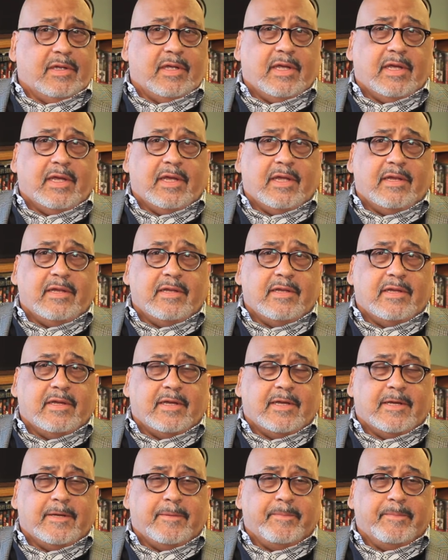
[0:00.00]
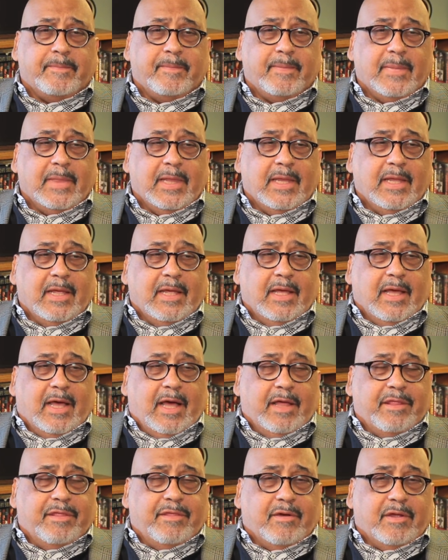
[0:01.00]
and
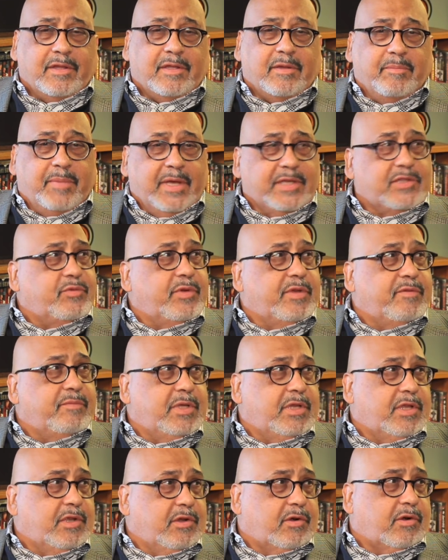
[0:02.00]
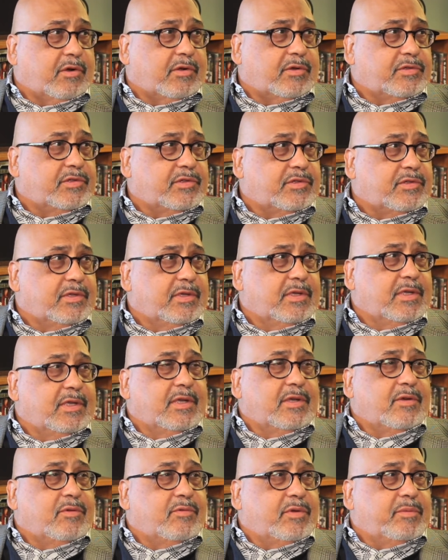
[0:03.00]
I thought the best way of meeting girls
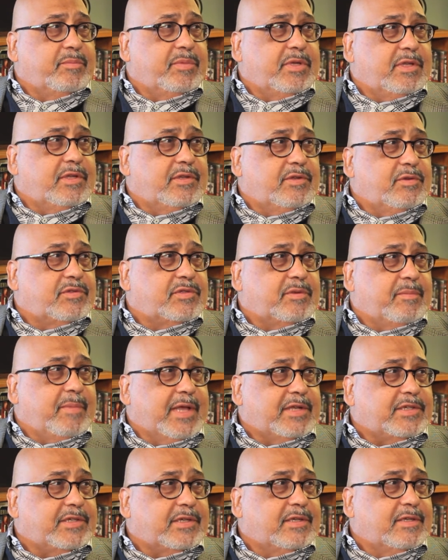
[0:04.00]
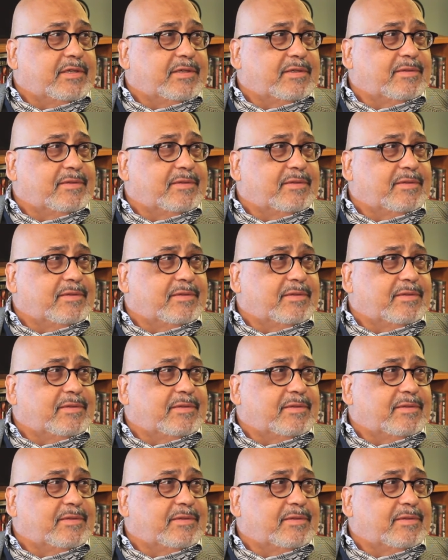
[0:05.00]
would be to do some magic,